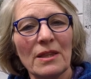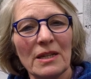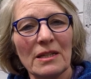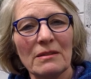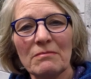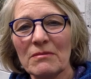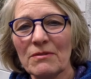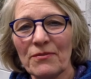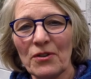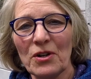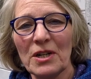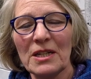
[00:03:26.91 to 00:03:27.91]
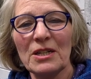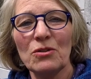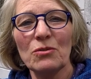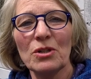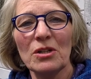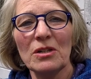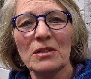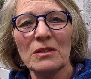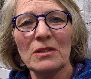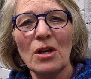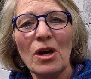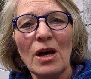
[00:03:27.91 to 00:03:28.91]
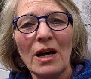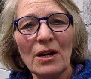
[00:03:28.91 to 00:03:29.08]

then fine in your garden.